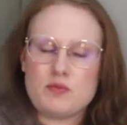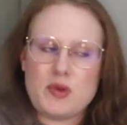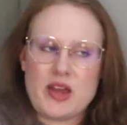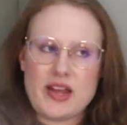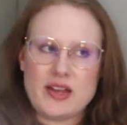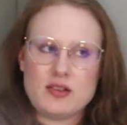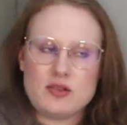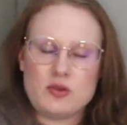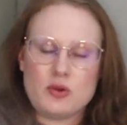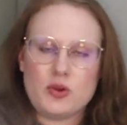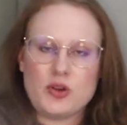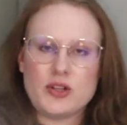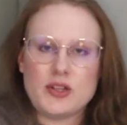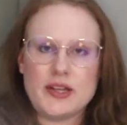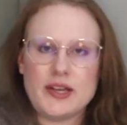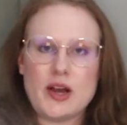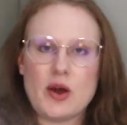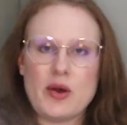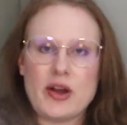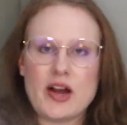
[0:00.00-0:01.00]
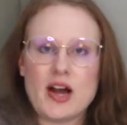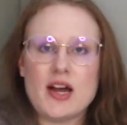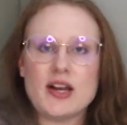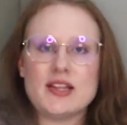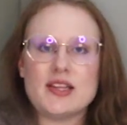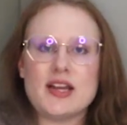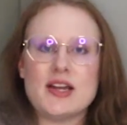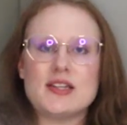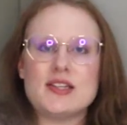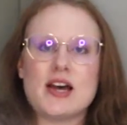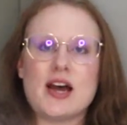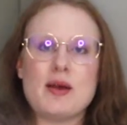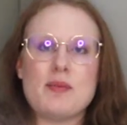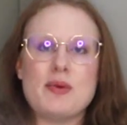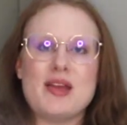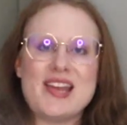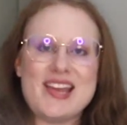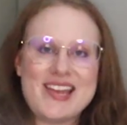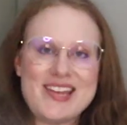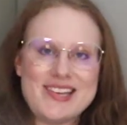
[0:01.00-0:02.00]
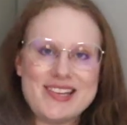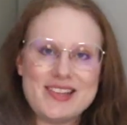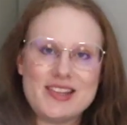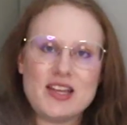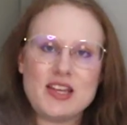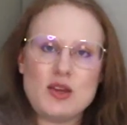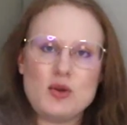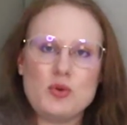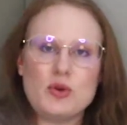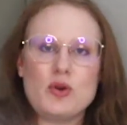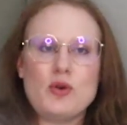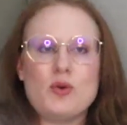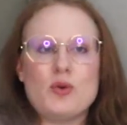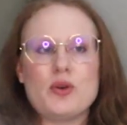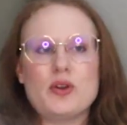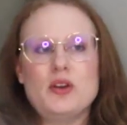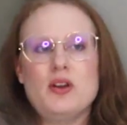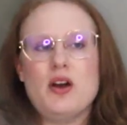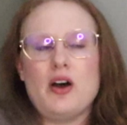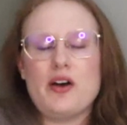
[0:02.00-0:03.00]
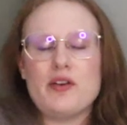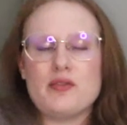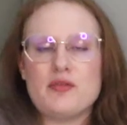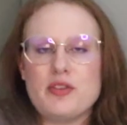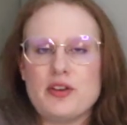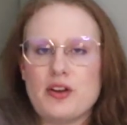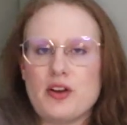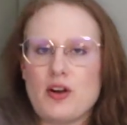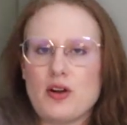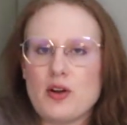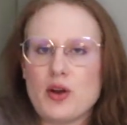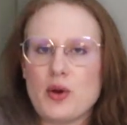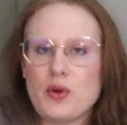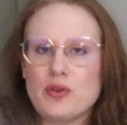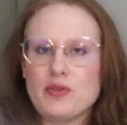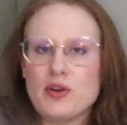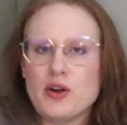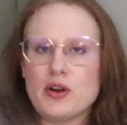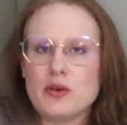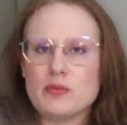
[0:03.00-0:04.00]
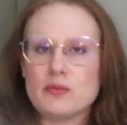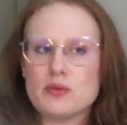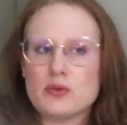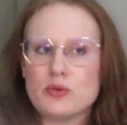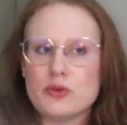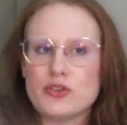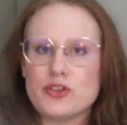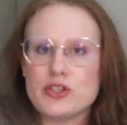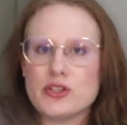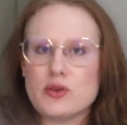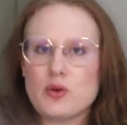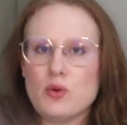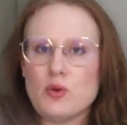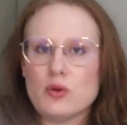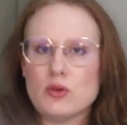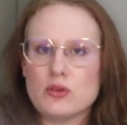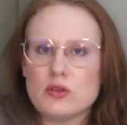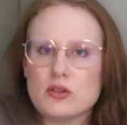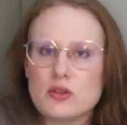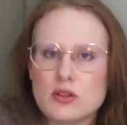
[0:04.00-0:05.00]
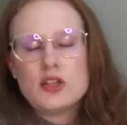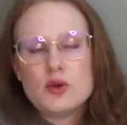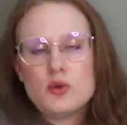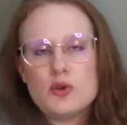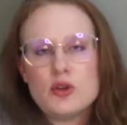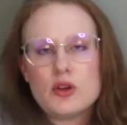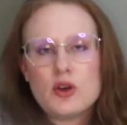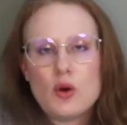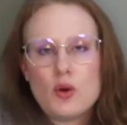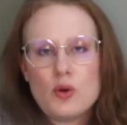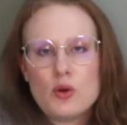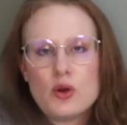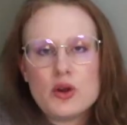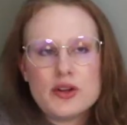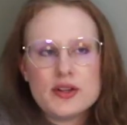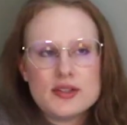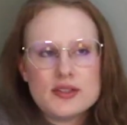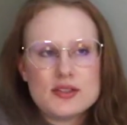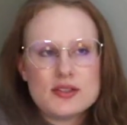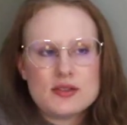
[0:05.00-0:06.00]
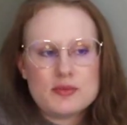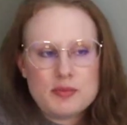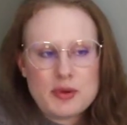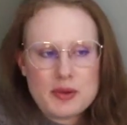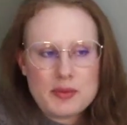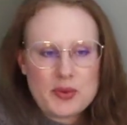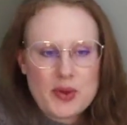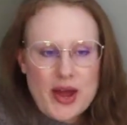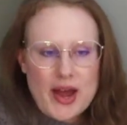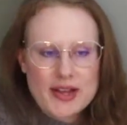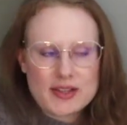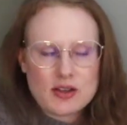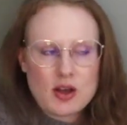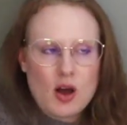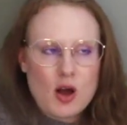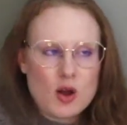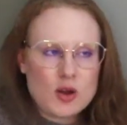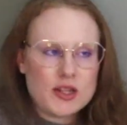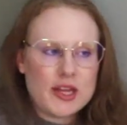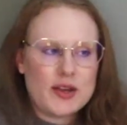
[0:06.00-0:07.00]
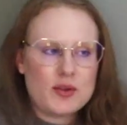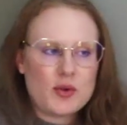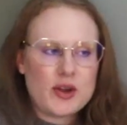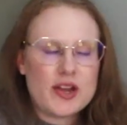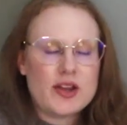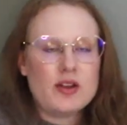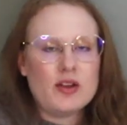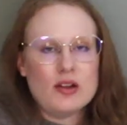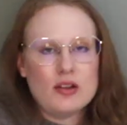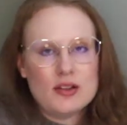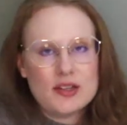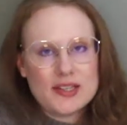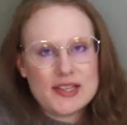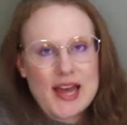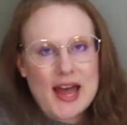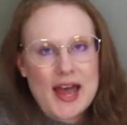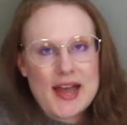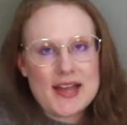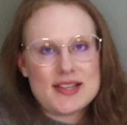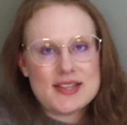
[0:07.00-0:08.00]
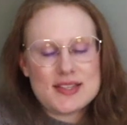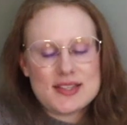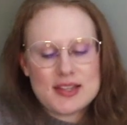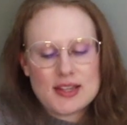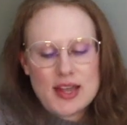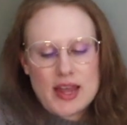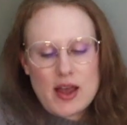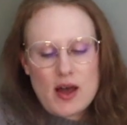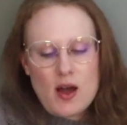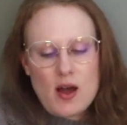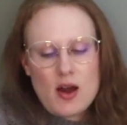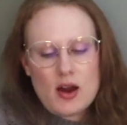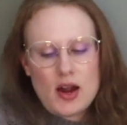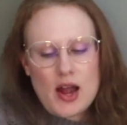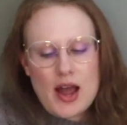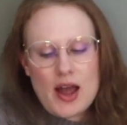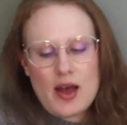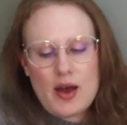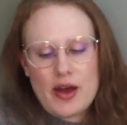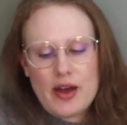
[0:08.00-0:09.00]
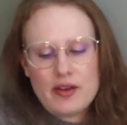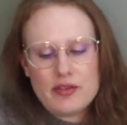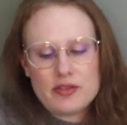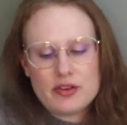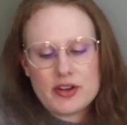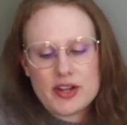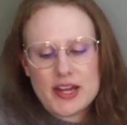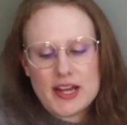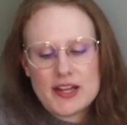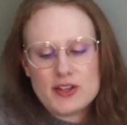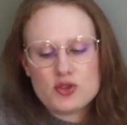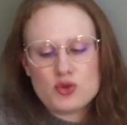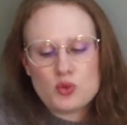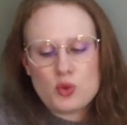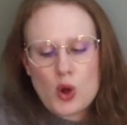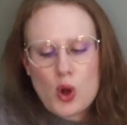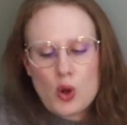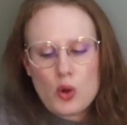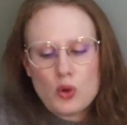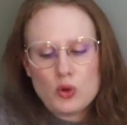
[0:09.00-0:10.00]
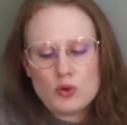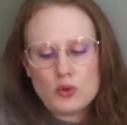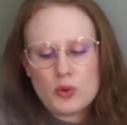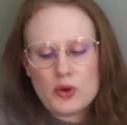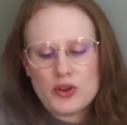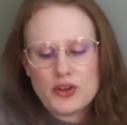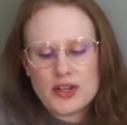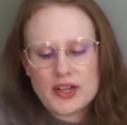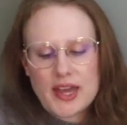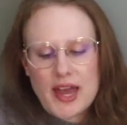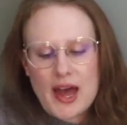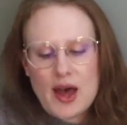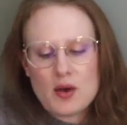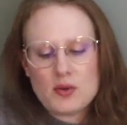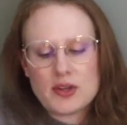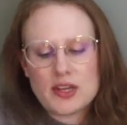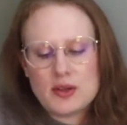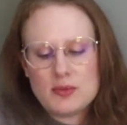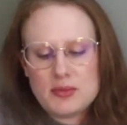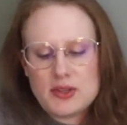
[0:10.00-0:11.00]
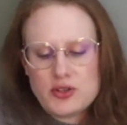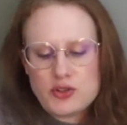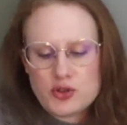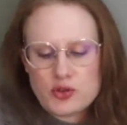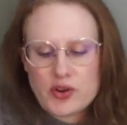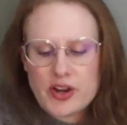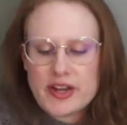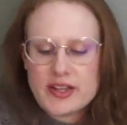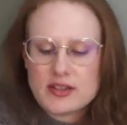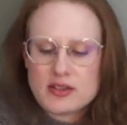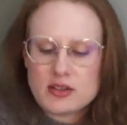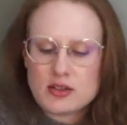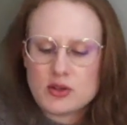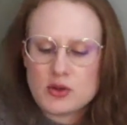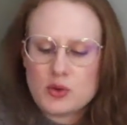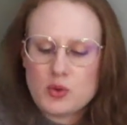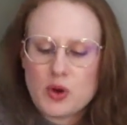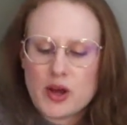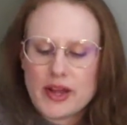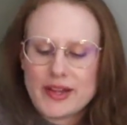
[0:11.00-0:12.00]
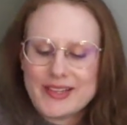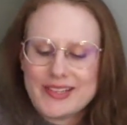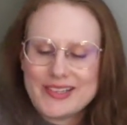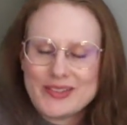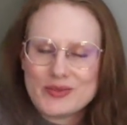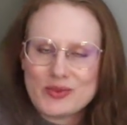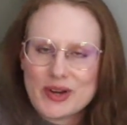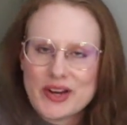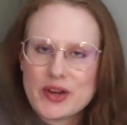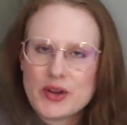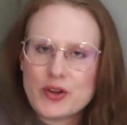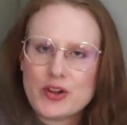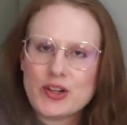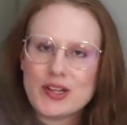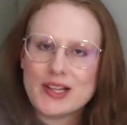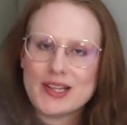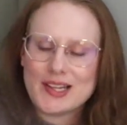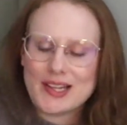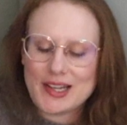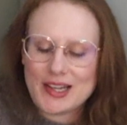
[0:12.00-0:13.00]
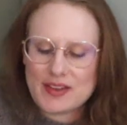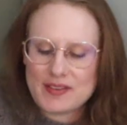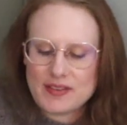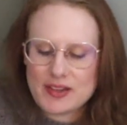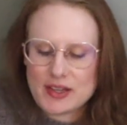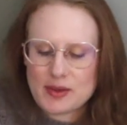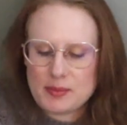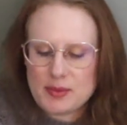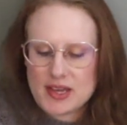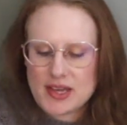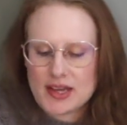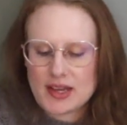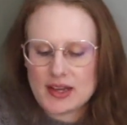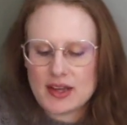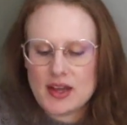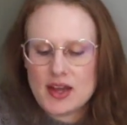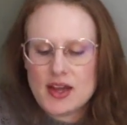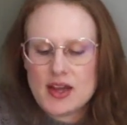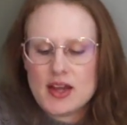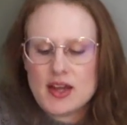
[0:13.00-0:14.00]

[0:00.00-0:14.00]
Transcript: historically going on at that time in the unicorn of their coat of arms, which is cool. Unicorns, people ask, are they real? Yes, they are. However, each old world account can be traced to a real living being,